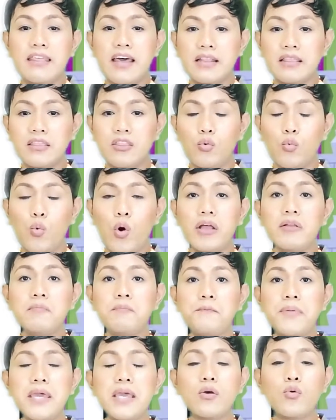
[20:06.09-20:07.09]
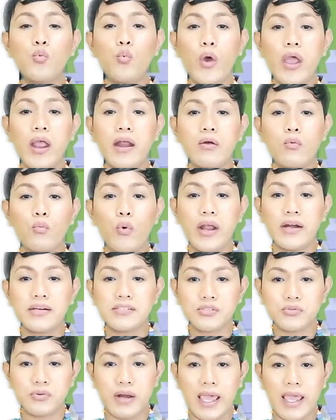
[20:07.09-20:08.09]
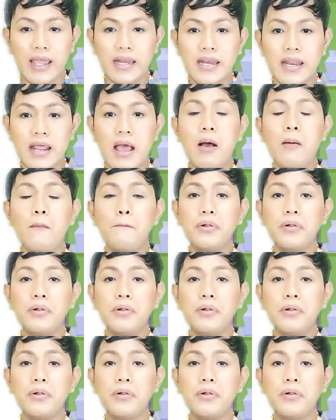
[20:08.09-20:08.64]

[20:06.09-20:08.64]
that the one picked wears red